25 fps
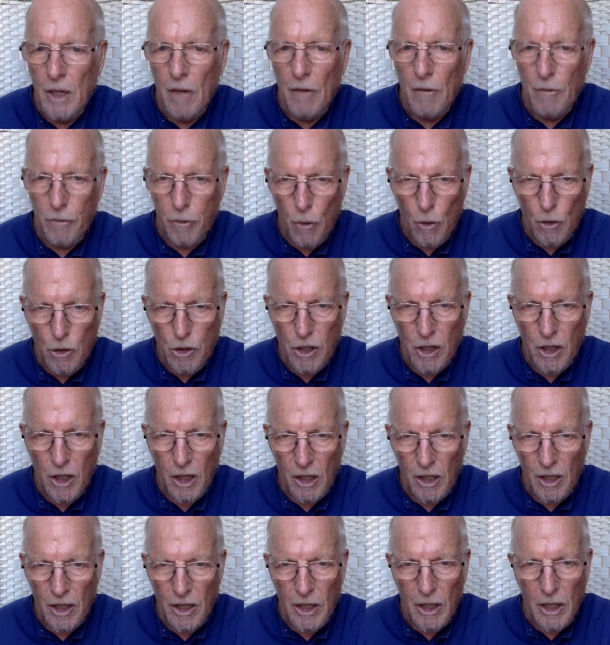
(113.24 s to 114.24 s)

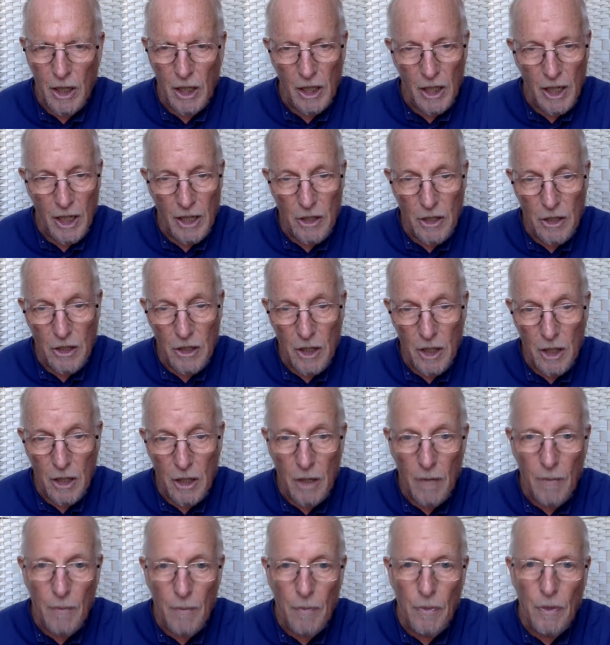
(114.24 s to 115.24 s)
Fortunately, I'd like to tell
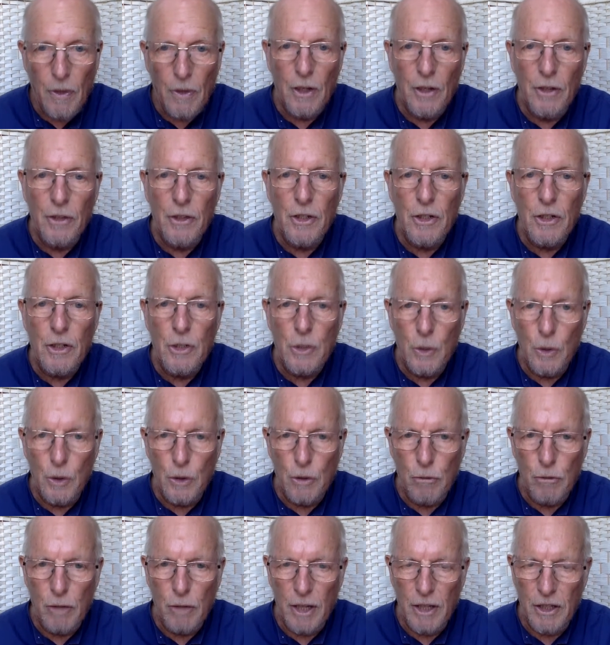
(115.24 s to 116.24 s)
you that the
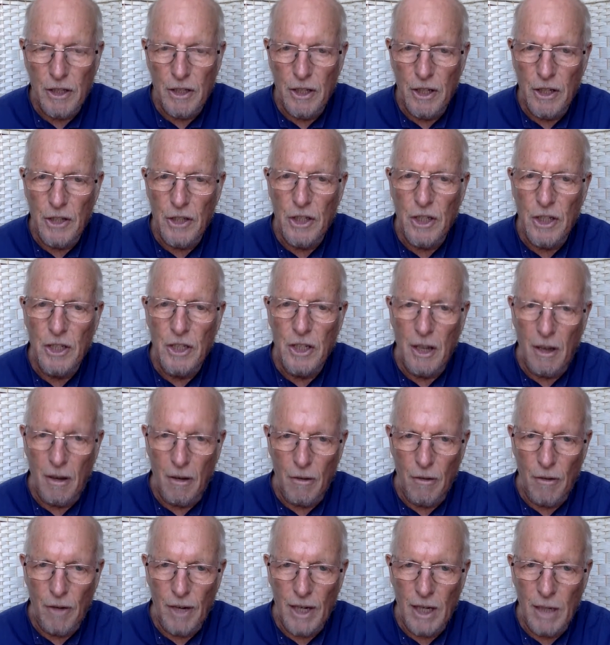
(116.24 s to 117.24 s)
source resonances
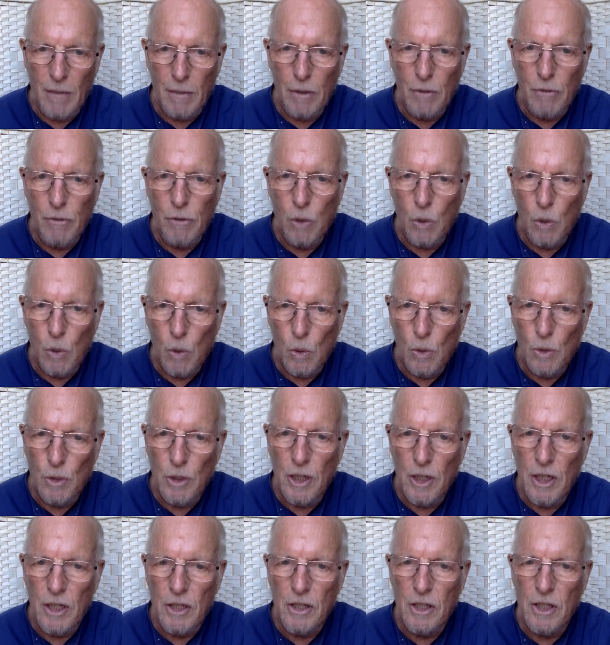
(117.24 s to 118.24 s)
are available for all
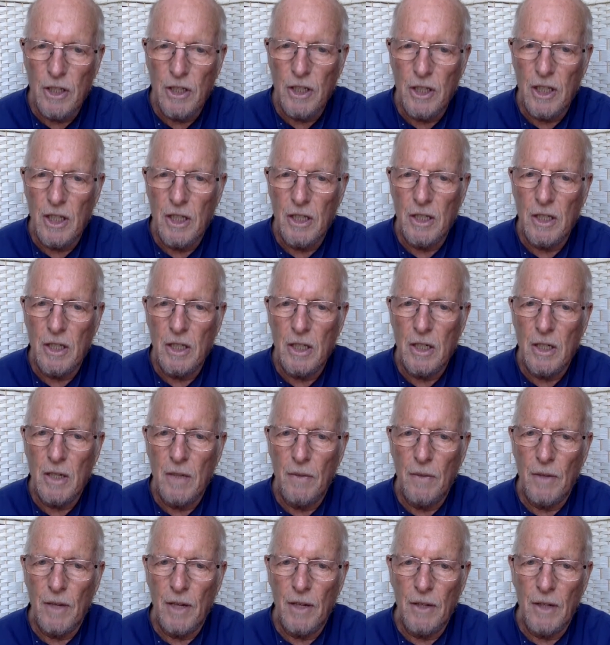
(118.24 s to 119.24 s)
these diseases,
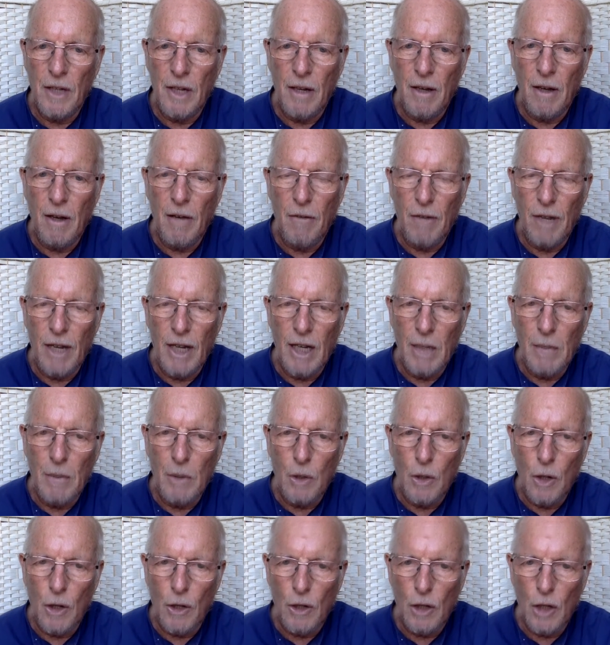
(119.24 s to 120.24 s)
and they're
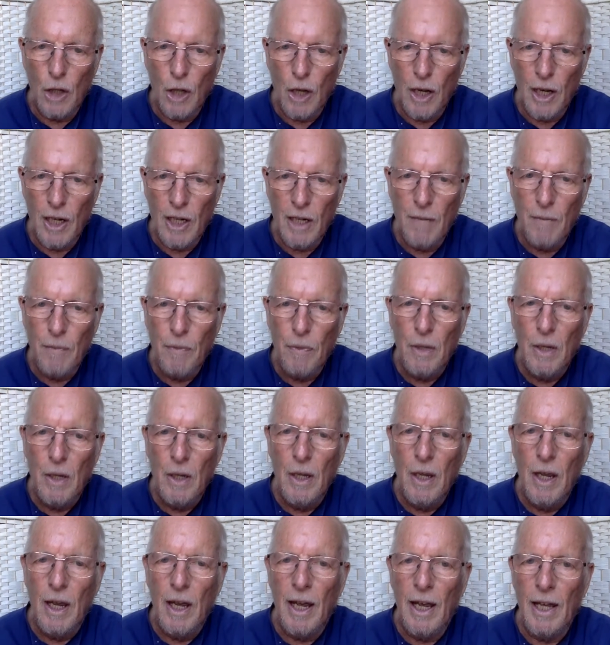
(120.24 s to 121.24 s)
available online,
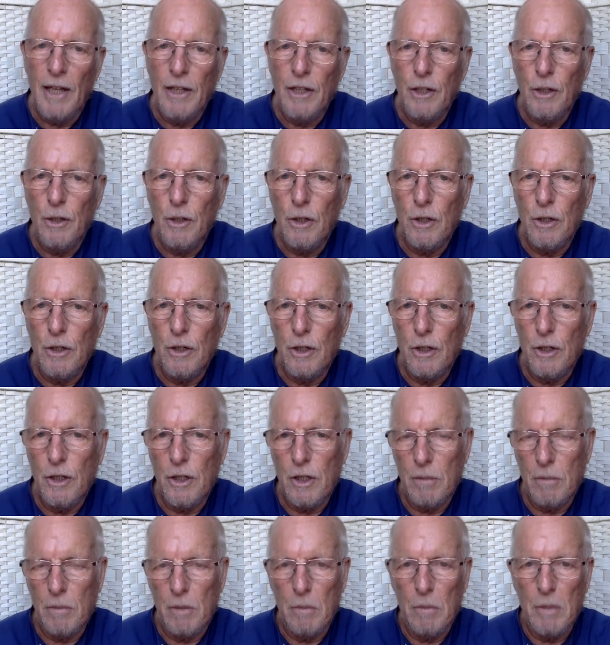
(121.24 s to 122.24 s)
and you can
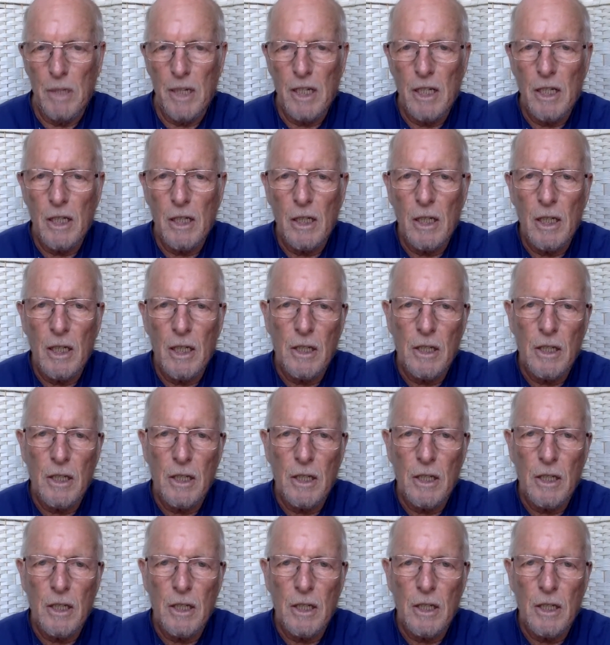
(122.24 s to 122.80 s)
use them immediately.